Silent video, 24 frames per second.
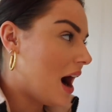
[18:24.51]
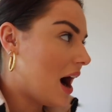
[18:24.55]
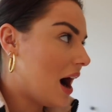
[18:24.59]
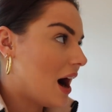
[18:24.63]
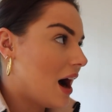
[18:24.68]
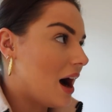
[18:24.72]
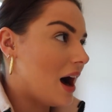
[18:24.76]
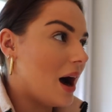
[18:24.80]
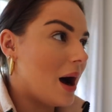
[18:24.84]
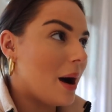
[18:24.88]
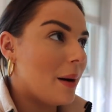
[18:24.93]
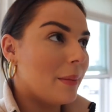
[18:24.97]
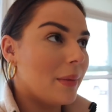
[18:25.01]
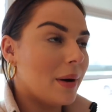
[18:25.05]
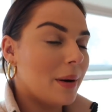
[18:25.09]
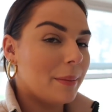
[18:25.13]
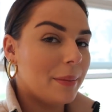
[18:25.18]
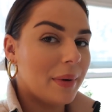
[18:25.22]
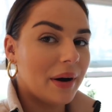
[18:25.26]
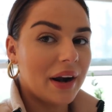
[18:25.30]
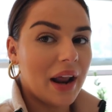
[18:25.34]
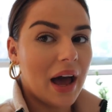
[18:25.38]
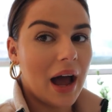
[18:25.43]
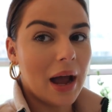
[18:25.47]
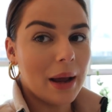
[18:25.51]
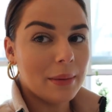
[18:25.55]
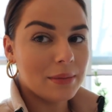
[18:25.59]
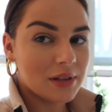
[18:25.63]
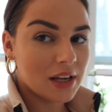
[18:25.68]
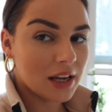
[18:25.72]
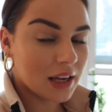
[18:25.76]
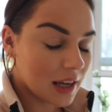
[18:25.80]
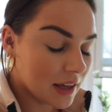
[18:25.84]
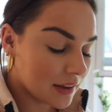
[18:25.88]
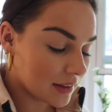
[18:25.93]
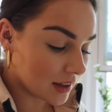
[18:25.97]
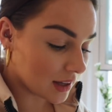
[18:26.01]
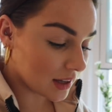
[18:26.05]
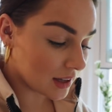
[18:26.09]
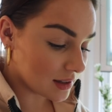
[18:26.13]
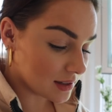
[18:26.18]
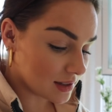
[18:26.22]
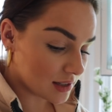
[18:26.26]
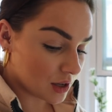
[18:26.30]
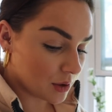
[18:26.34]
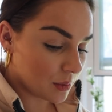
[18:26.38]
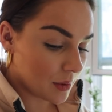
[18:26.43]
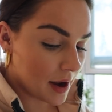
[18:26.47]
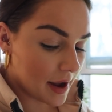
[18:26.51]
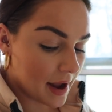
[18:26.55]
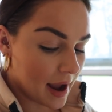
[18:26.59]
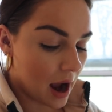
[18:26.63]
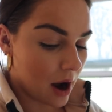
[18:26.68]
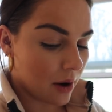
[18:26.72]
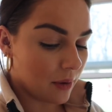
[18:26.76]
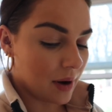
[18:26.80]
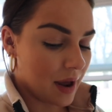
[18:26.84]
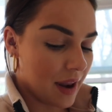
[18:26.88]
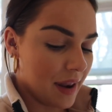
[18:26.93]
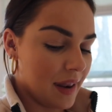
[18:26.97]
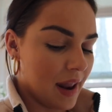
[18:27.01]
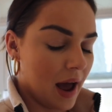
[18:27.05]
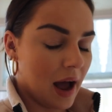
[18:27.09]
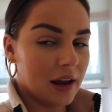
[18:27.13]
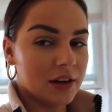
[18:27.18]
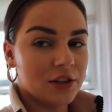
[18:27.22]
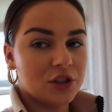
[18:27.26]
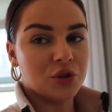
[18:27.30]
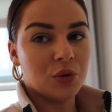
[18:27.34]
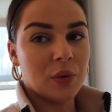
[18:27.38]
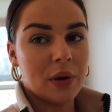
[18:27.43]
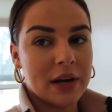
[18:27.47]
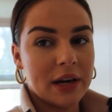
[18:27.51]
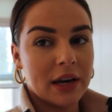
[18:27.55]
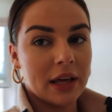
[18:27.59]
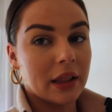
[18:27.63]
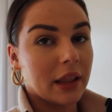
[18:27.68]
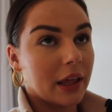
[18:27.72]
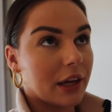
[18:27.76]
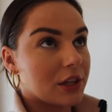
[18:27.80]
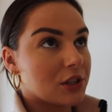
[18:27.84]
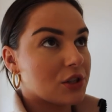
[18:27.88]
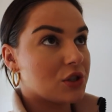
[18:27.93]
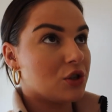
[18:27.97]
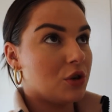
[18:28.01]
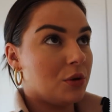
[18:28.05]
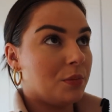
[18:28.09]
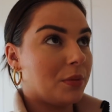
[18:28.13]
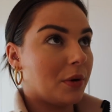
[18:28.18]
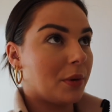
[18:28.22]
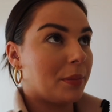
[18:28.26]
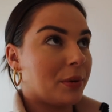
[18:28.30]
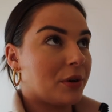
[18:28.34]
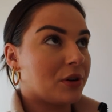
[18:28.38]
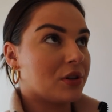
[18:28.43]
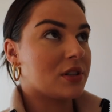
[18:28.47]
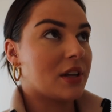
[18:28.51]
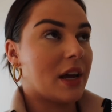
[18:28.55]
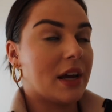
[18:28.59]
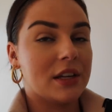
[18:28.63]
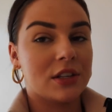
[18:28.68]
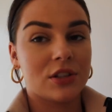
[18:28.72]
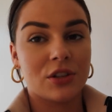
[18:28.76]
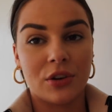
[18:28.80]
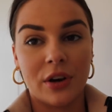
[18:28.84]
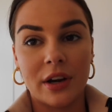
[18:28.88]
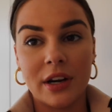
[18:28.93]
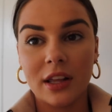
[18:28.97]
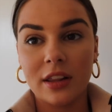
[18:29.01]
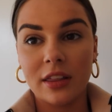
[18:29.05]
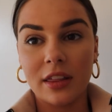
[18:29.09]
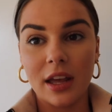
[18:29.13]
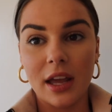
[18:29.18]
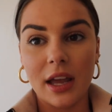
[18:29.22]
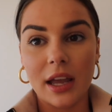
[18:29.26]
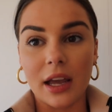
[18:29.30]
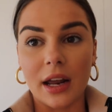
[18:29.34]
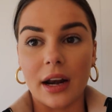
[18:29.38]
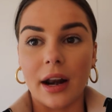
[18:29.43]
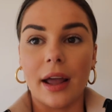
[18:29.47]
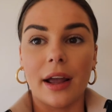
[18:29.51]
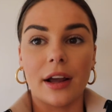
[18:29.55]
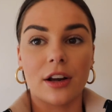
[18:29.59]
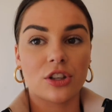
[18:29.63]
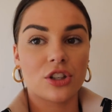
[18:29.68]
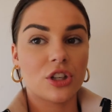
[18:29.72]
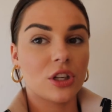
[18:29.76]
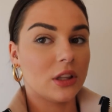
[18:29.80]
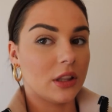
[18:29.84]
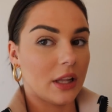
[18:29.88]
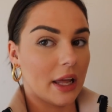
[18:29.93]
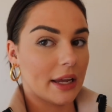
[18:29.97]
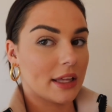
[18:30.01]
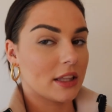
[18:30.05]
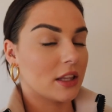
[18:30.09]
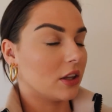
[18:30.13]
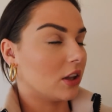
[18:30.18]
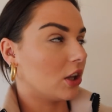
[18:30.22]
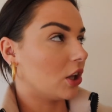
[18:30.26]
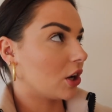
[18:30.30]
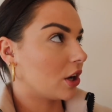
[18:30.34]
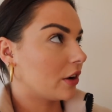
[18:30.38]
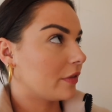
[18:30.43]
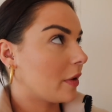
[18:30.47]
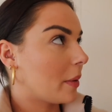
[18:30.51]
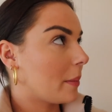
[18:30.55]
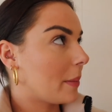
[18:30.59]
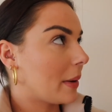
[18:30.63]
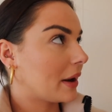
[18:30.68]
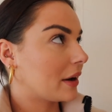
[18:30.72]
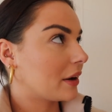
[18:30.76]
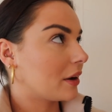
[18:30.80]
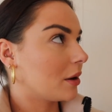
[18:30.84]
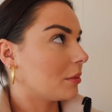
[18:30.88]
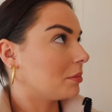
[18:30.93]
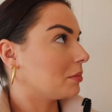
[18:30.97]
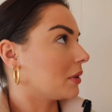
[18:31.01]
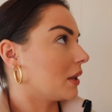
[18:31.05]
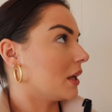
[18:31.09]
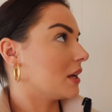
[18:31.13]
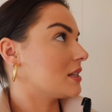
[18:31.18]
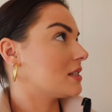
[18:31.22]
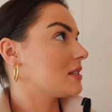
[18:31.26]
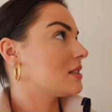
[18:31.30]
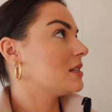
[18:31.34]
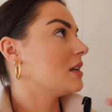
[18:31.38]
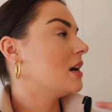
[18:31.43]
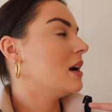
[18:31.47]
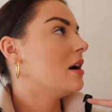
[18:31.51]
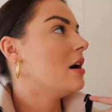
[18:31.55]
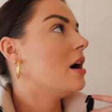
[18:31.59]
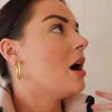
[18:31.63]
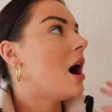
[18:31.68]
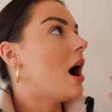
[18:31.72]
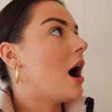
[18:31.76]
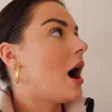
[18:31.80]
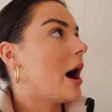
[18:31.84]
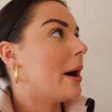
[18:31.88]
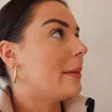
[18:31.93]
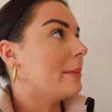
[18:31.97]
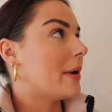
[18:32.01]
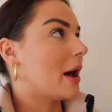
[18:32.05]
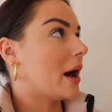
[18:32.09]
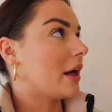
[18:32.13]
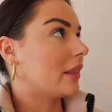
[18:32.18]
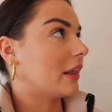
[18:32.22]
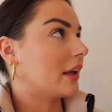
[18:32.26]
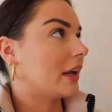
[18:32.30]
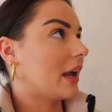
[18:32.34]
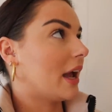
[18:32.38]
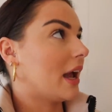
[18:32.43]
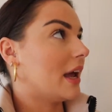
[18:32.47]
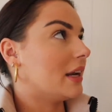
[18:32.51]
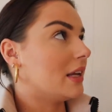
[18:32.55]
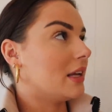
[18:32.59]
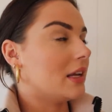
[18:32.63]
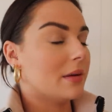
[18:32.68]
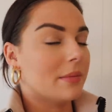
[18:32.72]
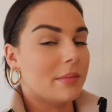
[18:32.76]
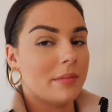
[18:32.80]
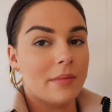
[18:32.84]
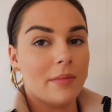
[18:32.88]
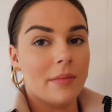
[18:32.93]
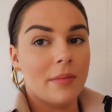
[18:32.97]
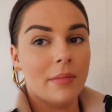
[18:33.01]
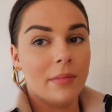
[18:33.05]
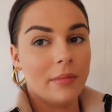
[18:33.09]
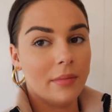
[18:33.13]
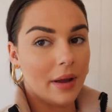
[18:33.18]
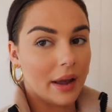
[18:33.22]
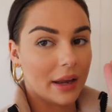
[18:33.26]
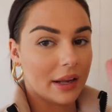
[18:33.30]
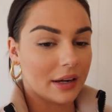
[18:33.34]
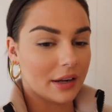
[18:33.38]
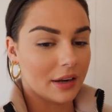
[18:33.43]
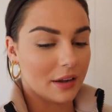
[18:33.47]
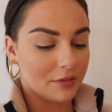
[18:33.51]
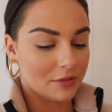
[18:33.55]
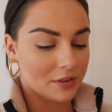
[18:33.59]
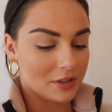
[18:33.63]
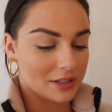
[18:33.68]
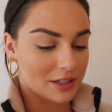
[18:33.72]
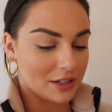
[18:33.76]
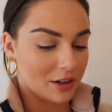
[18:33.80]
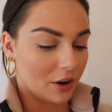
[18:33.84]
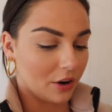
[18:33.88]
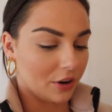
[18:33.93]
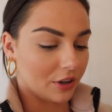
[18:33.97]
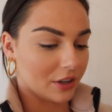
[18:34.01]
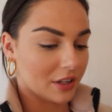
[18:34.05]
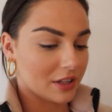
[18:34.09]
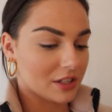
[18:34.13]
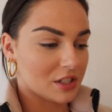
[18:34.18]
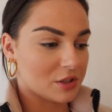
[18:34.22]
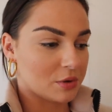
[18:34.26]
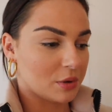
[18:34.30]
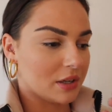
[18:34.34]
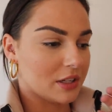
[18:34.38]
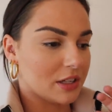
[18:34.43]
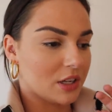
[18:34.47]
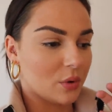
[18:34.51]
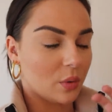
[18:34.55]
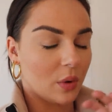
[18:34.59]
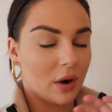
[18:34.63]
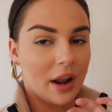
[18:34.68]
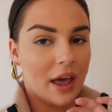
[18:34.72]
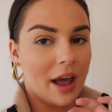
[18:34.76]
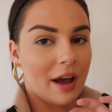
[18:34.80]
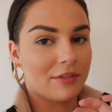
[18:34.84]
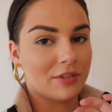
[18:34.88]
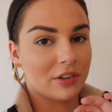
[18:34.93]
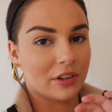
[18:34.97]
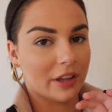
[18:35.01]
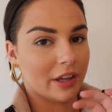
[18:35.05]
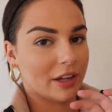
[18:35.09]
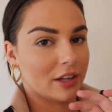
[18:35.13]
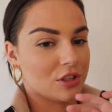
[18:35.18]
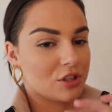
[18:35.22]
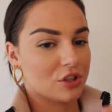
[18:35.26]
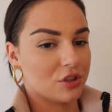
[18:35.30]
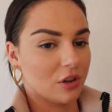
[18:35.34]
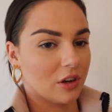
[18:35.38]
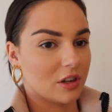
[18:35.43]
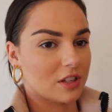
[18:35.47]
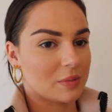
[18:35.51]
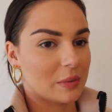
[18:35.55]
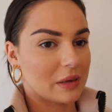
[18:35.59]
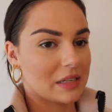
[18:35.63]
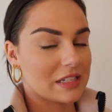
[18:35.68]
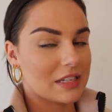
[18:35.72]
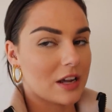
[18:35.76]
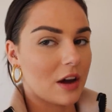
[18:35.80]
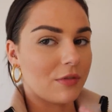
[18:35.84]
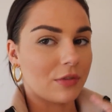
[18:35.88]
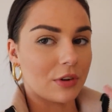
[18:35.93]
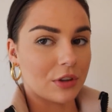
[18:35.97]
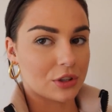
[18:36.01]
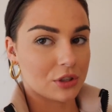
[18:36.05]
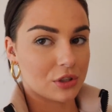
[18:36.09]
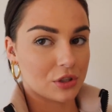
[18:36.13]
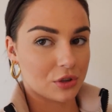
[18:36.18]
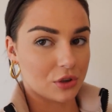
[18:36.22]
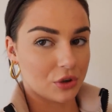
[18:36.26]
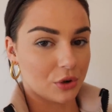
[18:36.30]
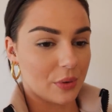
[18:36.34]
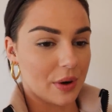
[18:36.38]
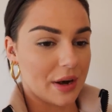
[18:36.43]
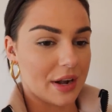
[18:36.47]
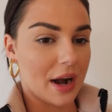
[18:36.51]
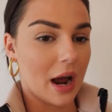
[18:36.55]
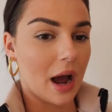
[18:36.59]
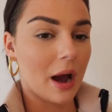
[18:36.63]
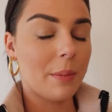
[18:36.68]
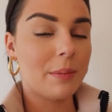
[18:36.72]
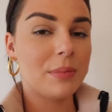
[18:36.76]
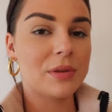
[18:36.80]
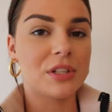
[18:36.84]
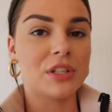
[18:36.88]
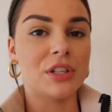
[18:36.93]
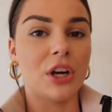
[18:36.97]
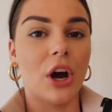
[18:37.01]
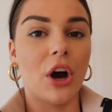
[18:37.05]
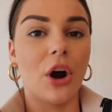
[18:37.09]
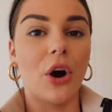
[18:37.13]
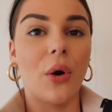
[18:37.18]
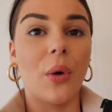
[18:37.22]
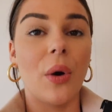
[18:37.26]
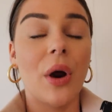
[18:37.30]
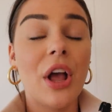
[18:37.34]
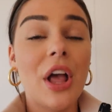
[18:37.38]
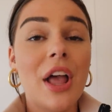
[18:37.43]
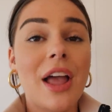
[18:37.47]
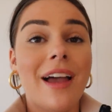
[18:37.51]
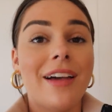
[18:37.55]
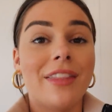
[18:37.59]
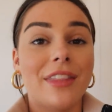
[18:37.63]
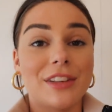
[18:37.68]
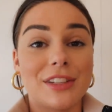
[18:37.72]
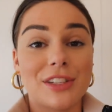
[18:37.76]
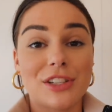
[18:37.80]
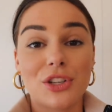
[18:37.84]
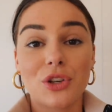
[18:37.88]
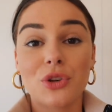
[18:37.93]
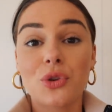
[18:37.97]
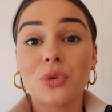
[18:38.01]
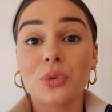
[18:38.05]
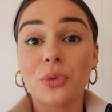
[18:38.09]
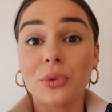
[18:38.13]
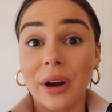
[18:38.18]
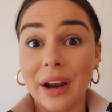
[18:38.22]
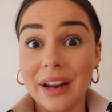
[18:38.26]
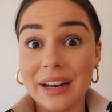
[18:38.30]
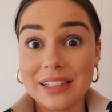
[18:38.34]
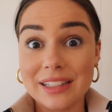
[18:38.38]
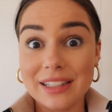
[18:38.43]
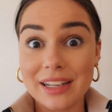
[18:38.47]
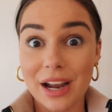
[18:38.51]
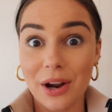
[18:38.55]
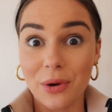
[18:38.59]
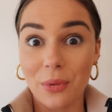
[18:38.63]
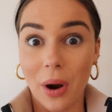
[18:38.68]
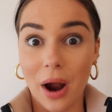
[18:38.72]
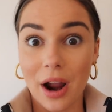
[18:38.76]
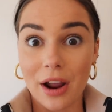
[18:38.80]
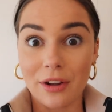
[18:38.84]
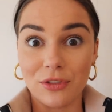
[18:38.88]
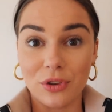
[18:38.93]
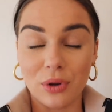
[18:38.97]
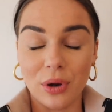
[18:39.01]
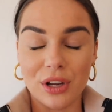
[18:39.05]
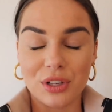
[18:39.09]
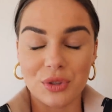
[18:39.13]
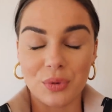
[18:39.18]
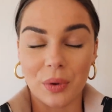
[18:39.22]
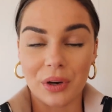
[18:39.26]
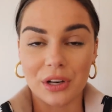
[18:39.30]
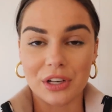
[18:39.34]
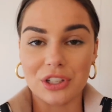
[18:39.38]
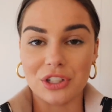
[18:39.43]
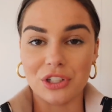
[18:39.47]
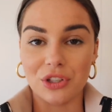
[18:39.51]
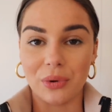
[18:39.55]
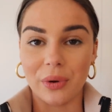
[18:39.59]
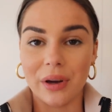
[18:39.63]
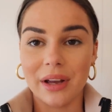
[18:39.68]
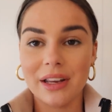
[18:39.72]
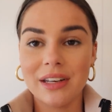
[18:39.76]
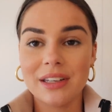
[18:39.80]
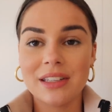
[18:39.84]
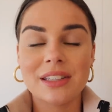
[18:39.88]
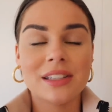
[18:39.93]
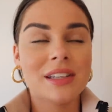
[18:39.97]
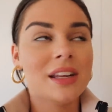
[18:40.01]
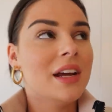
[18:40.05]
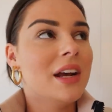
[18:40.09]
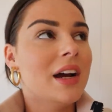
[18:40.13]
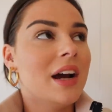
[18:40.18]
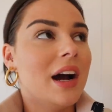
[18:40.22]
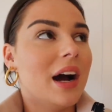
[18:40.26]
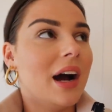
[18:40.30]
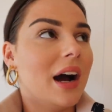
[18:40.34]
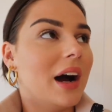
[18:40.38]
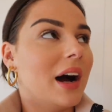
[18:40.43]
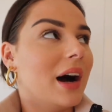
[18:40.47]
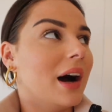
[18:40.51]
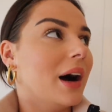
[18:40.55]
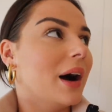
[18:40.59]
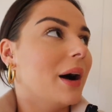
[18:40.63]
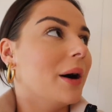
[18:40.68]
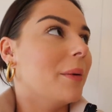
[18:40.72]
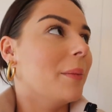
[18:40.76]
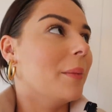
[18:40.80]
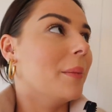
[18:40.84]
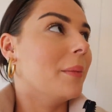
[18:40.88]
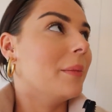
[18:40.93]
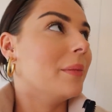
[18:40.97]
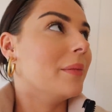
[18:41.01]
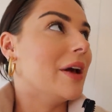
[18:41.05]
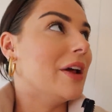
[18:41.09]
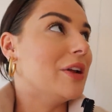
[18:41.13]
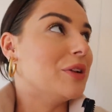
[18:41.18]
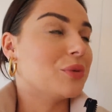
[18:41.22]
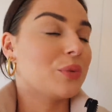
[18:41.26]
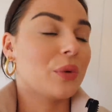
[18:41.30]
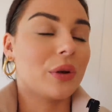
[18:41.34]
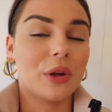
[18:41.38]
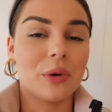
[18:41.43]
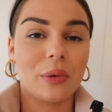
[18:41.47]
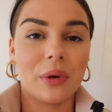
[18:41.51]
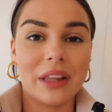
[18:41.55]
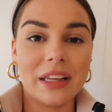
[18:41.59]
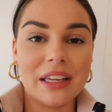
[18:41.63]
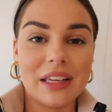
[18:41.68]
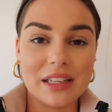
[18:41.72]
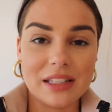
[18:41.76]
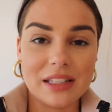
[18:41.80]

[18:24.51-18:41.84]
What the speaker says: But I'm taking the easy way out and not doing it like super precise or anything. And I actually like the look of it better. Plus I'm not like any magnificent artist, so I didn't want to have to like stress myself with screwing up. So this is a great DIY if you guys want to do it. It's really